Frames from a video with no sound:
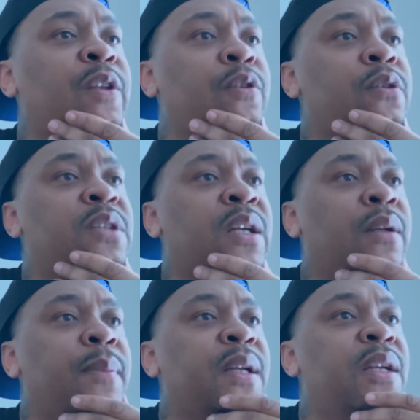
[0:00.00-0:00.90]
you
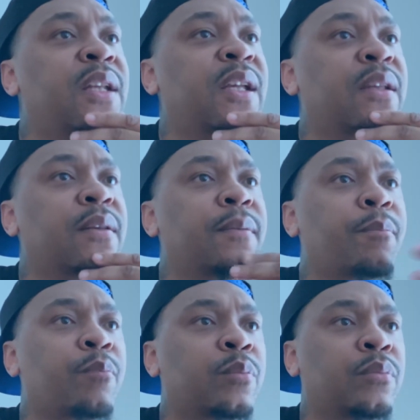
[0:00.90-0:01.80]
telling me that
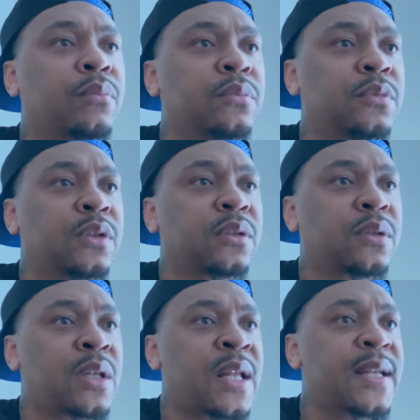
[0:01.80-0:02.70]

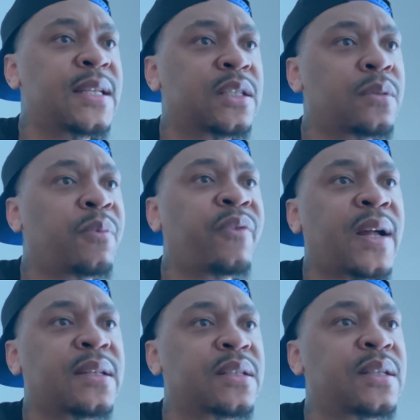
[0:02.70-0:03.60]
the head
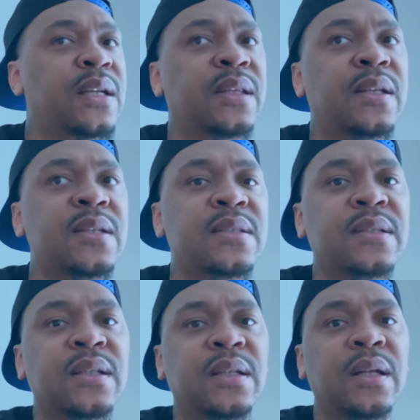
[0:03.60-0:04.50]
supervisor said this,
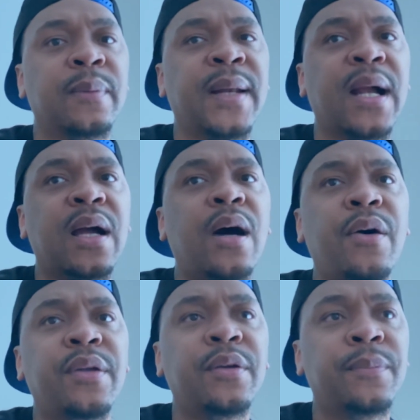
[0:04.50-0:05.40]
then when I
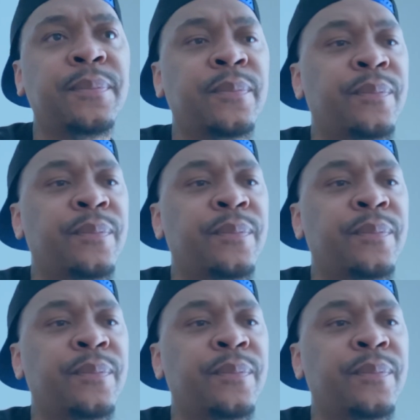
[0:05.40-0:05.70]
called him,